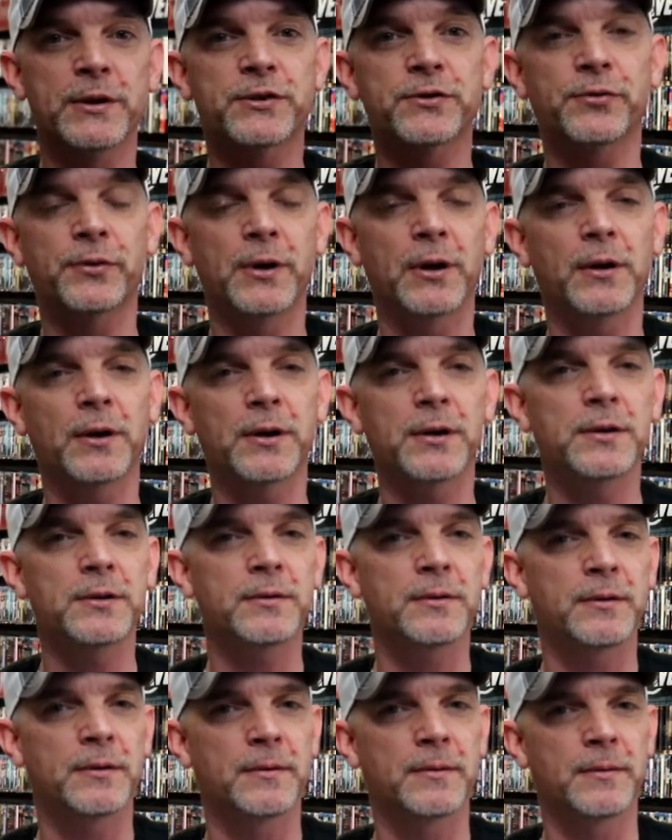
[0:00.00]
this thriller,
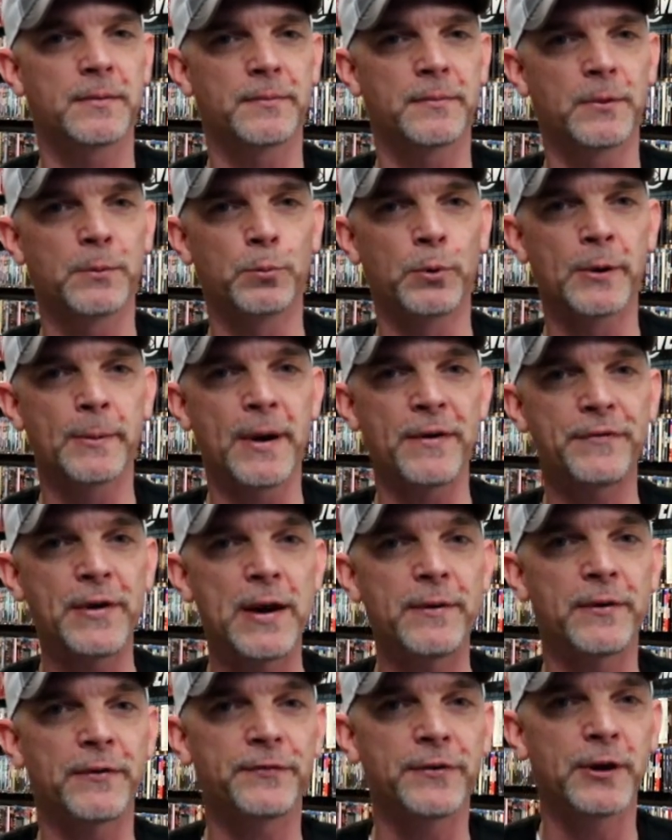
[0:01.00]
one of my
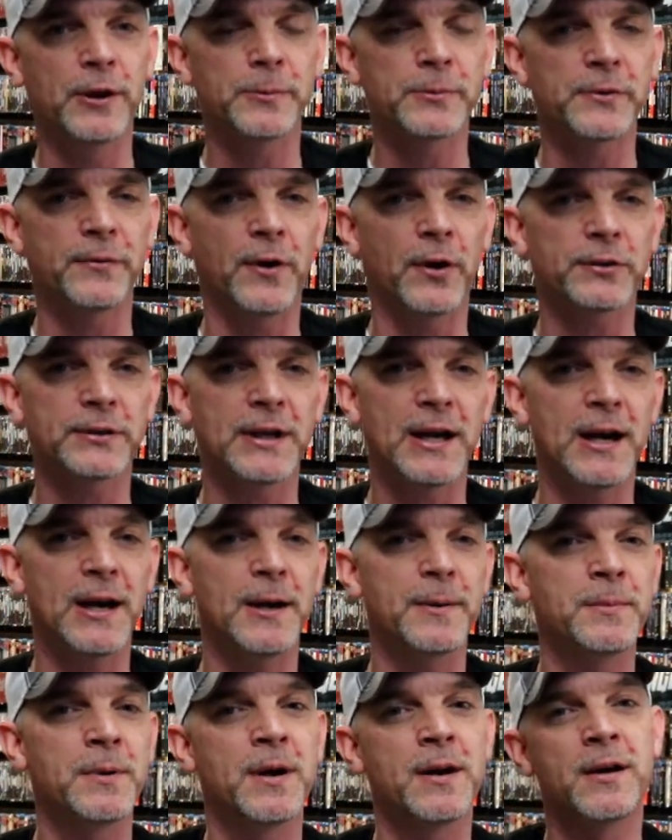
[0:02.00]
favorite films of all
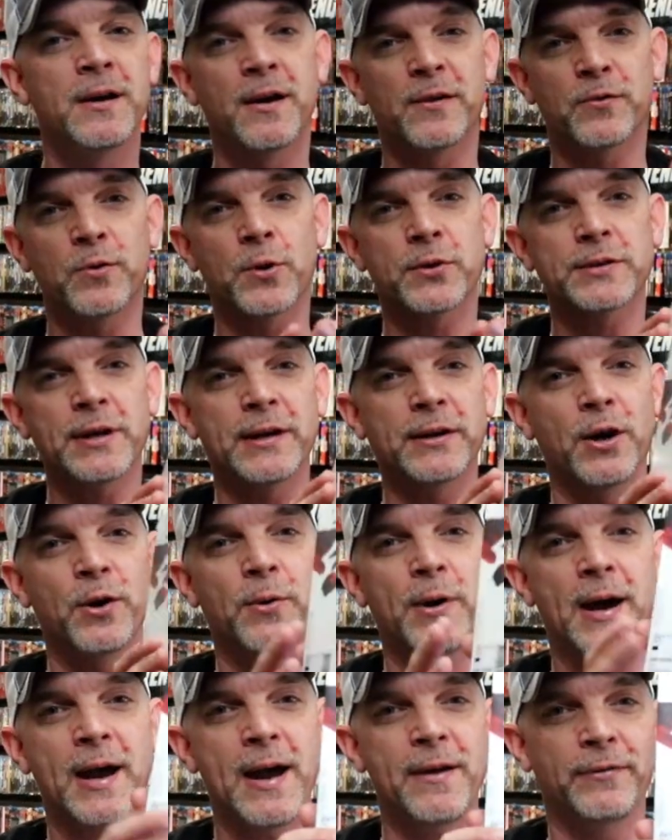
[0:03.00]
time. Of course, I know
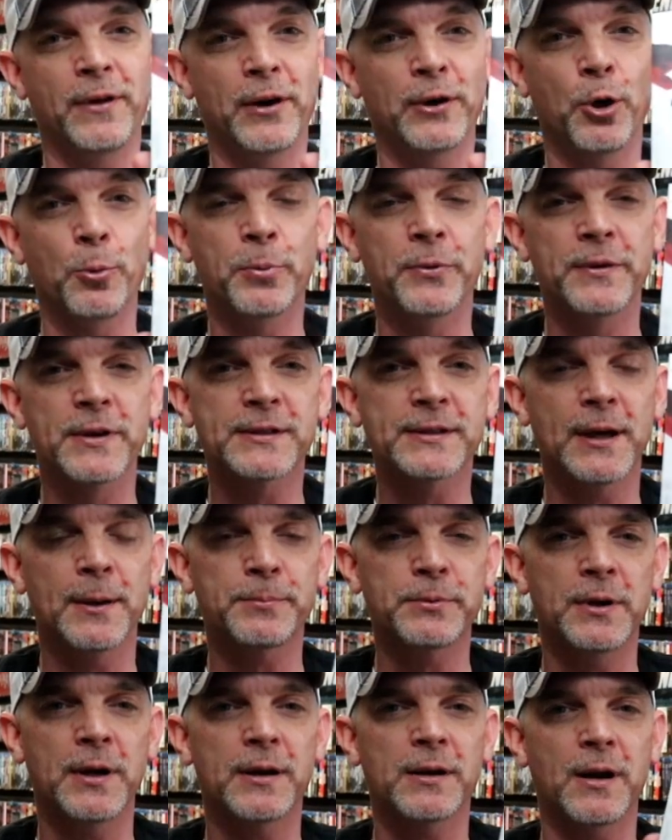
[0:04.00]
I have not opened this
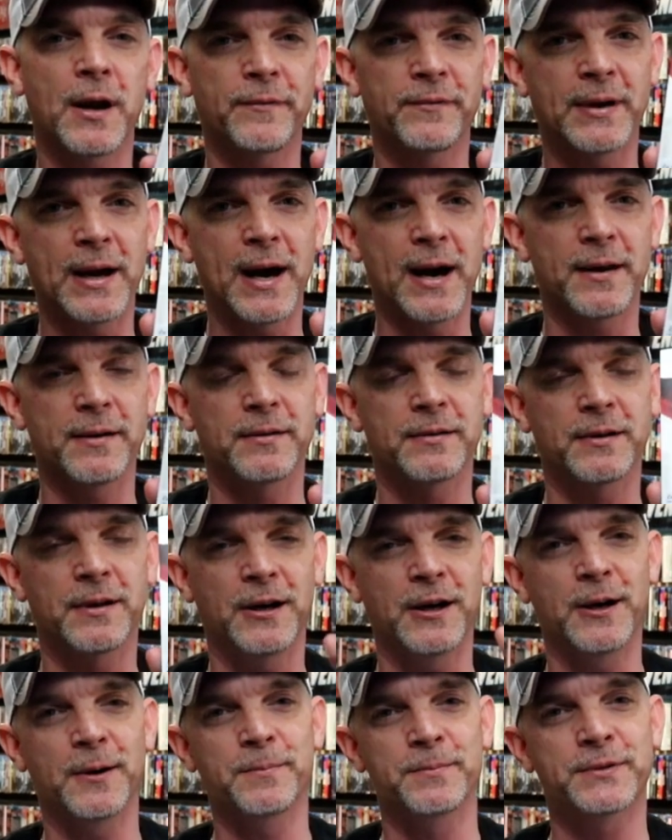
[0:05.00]
up yet. I've got
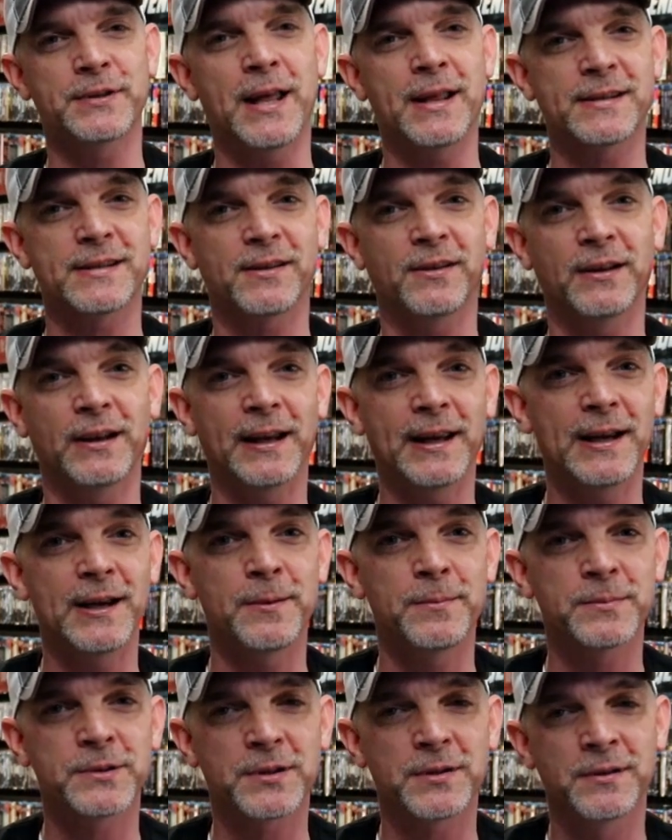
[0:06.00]
um, Silence of the
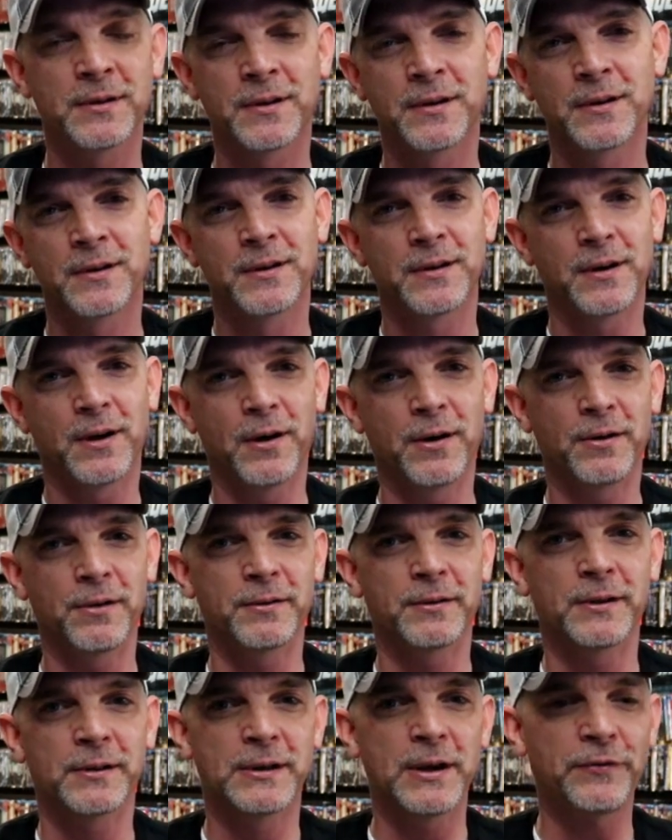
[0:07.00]
Lambs
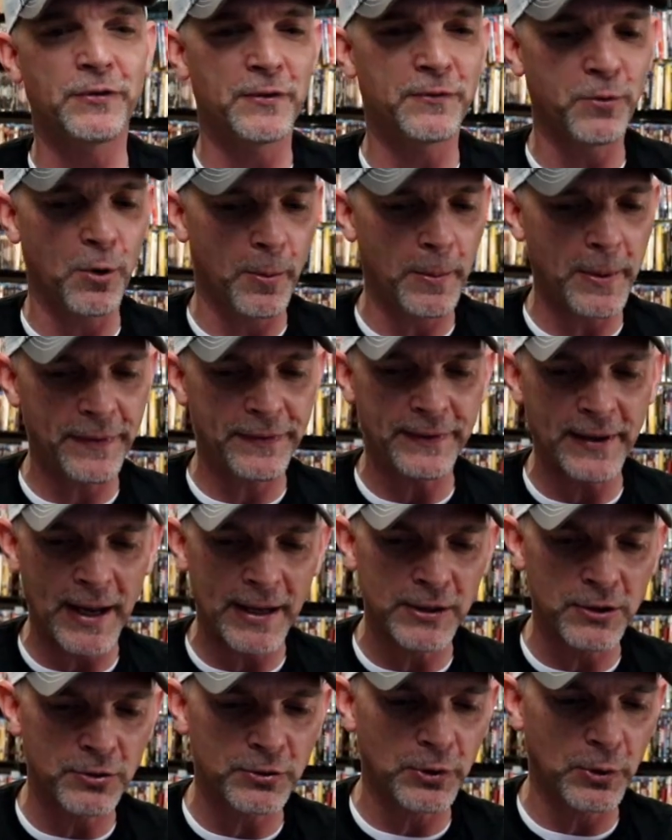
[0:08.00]
on a different format that I
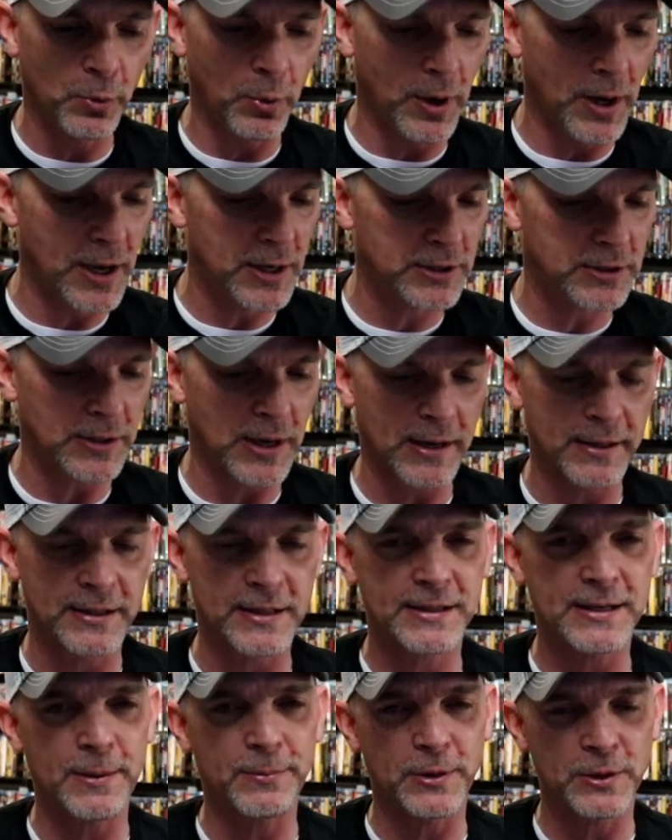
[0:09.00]
usually watch. I
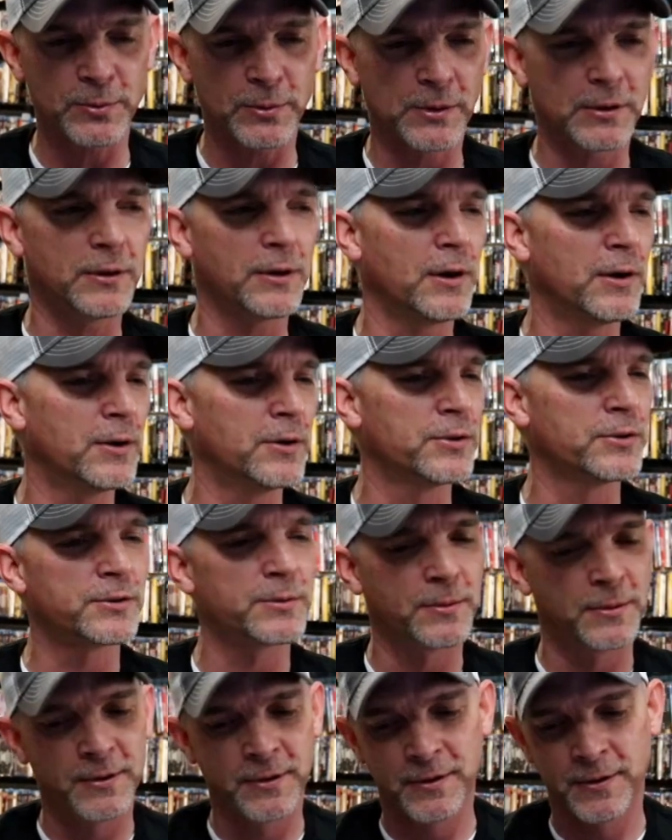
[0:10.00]
just kept this one
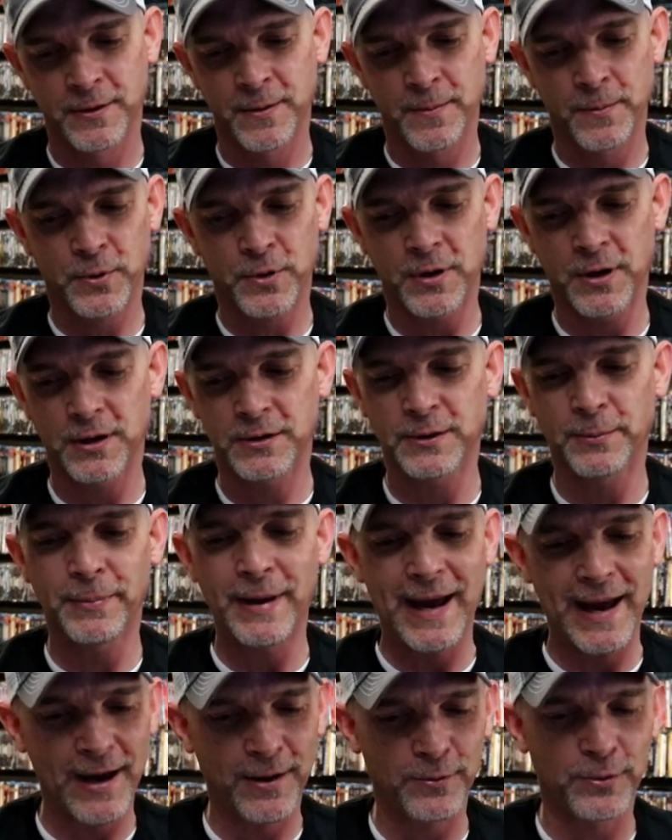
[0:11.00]
closed because a
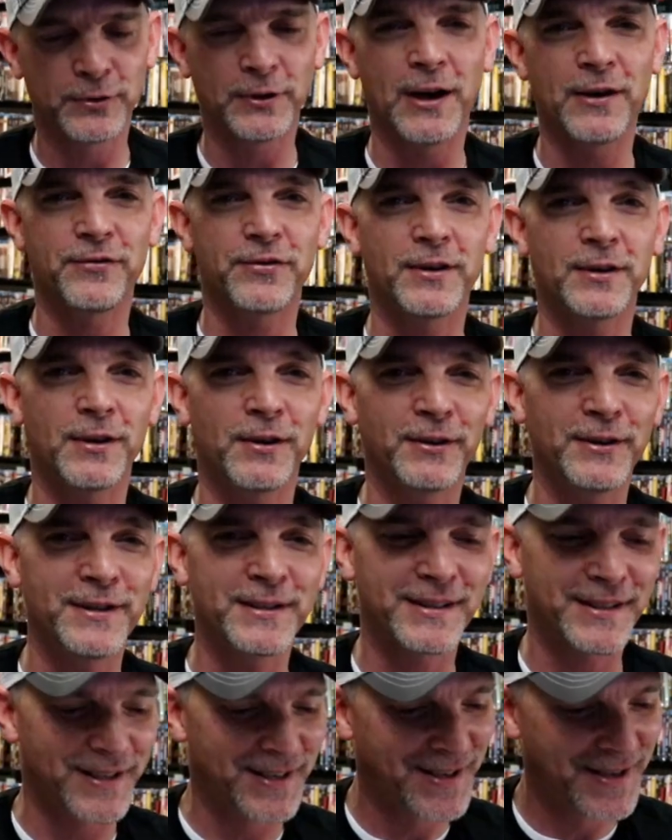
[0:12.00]
bag will not fit on
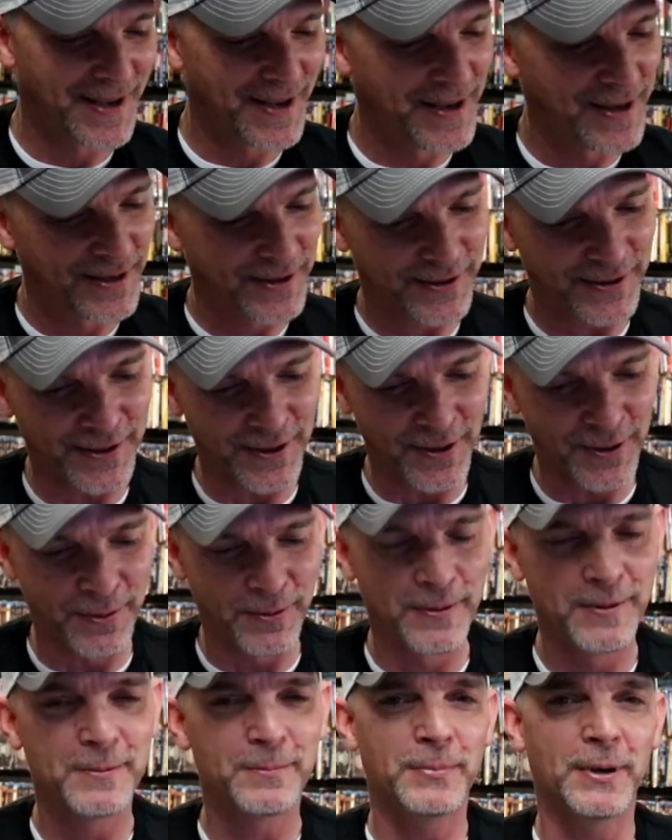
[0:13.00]
it.
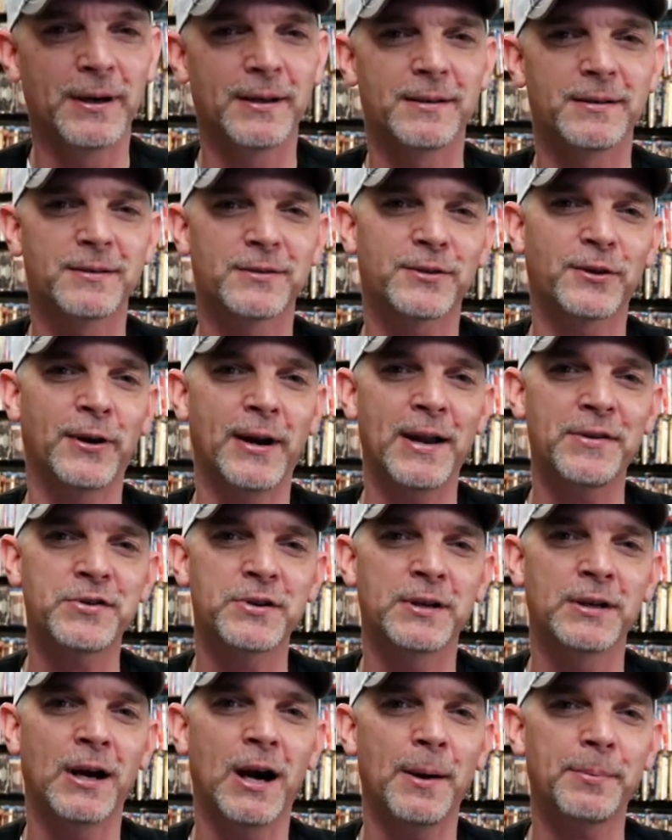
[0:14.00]
So, but Sir
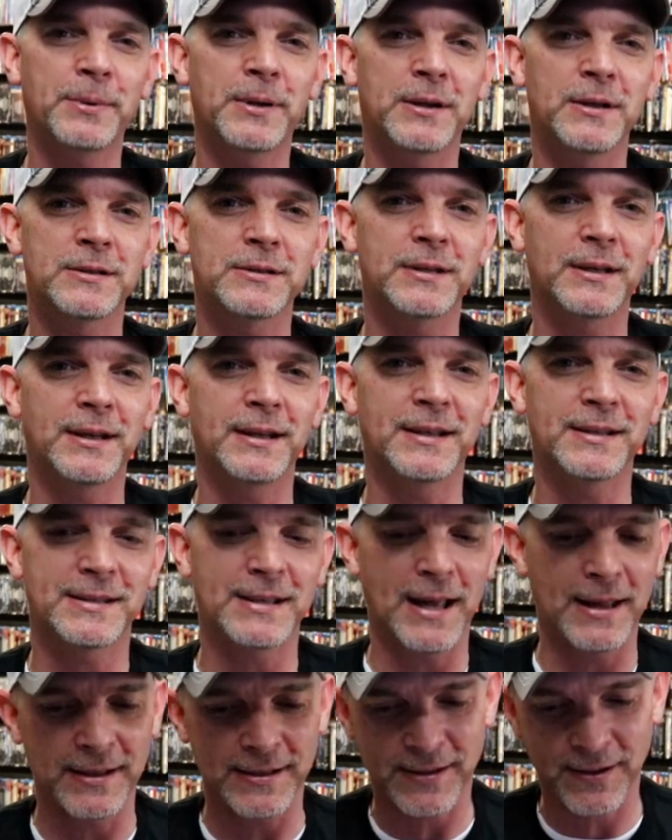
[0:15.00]
Anthony Hopkins and
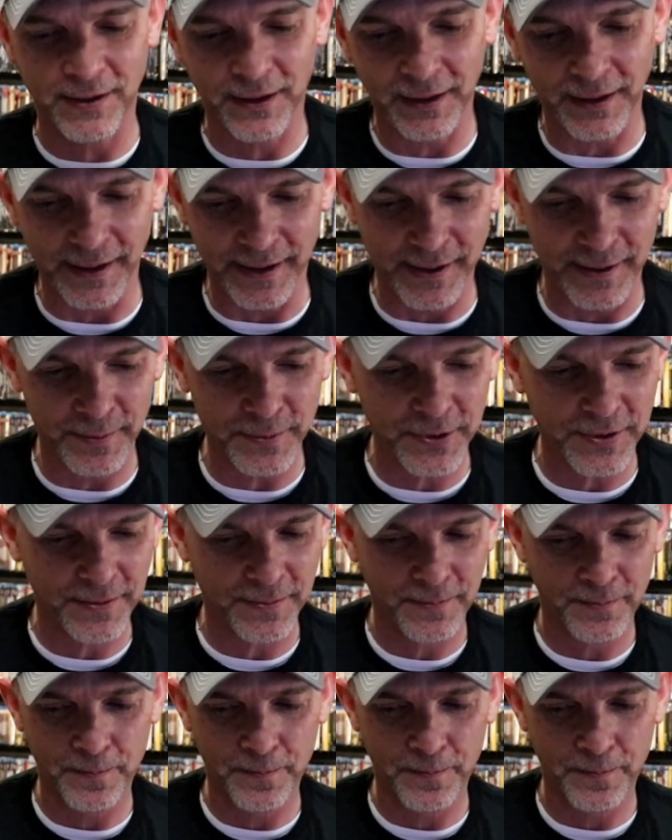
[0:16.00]
Silence of the Lambs.